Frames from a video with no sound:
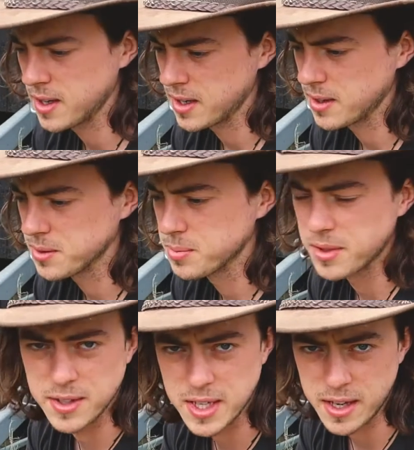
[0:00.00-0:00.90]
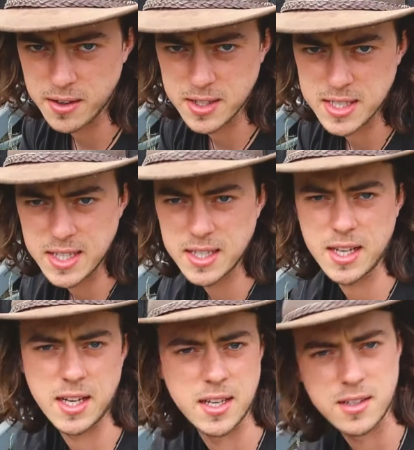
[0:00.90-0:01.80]
it was a bit of a chaotic day
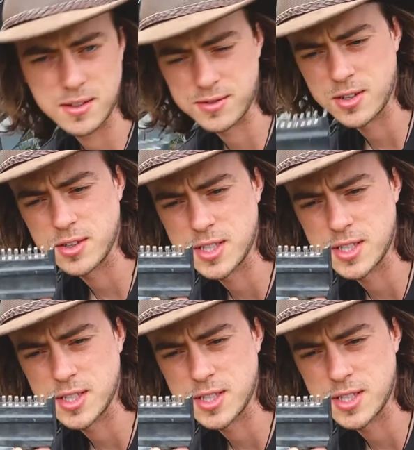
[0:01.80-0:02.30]
and I forgot